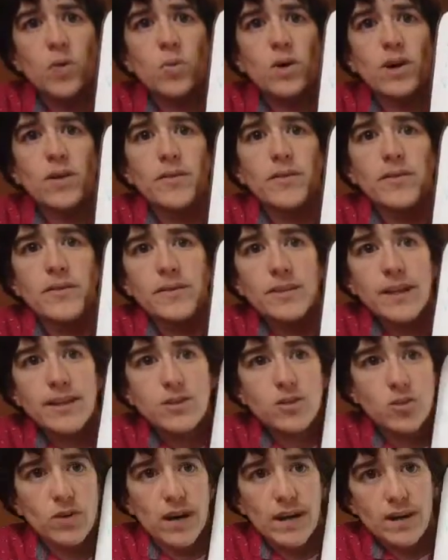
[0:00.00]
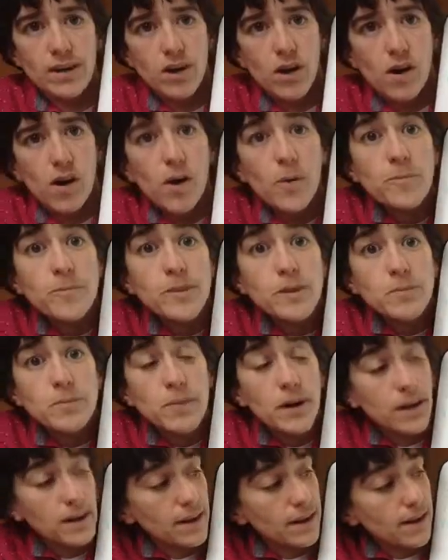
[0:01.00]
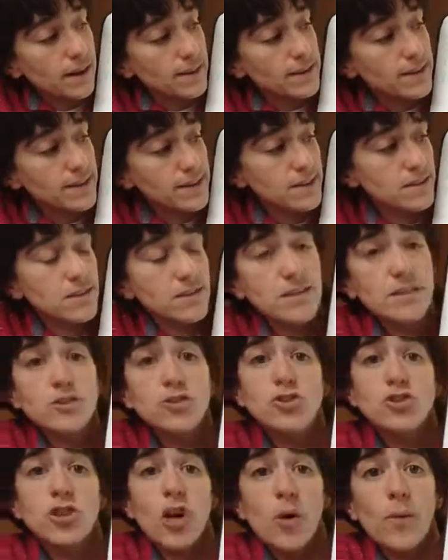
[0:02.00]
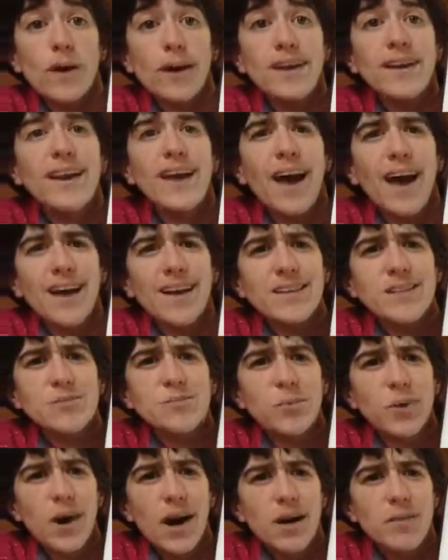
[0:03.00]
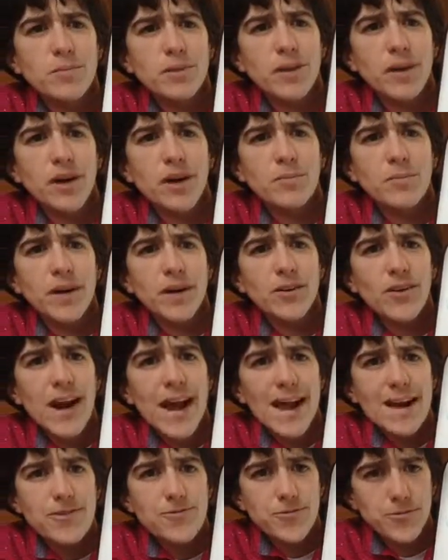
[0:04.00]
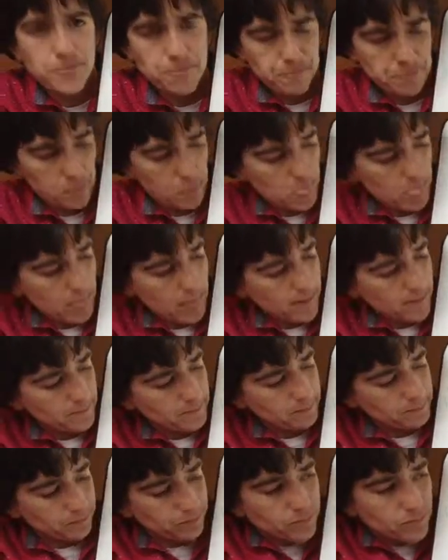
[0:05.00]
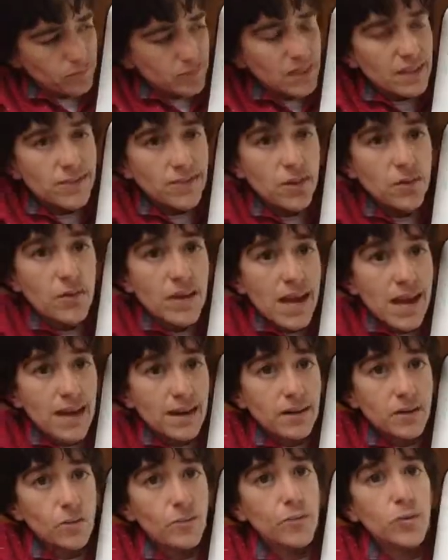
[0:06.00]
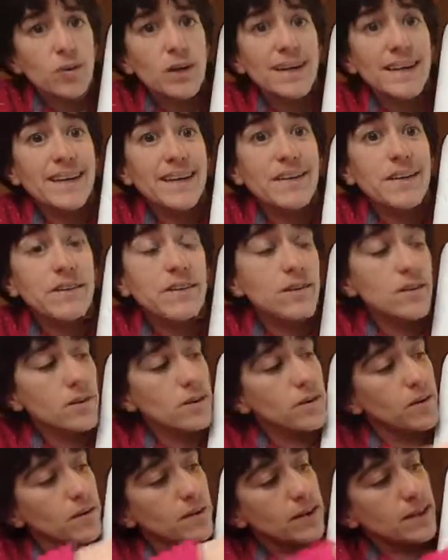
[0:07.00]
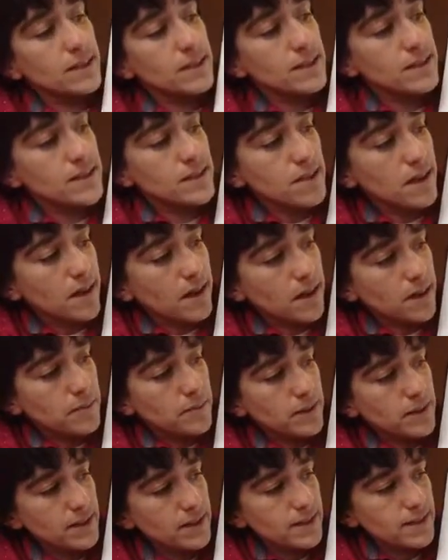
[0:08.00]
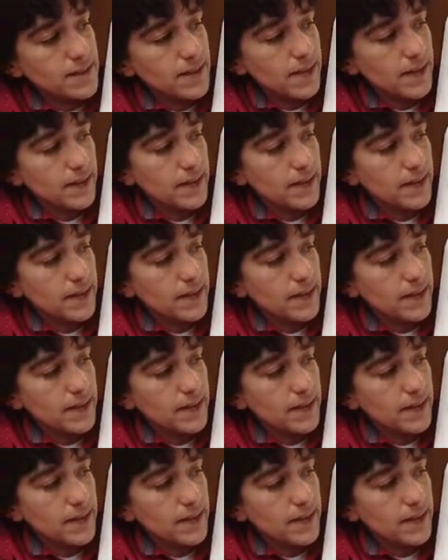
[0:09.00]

Well, that's great and all, but I need to still show it as a parabola on my graph. So now what I can do is I'm going to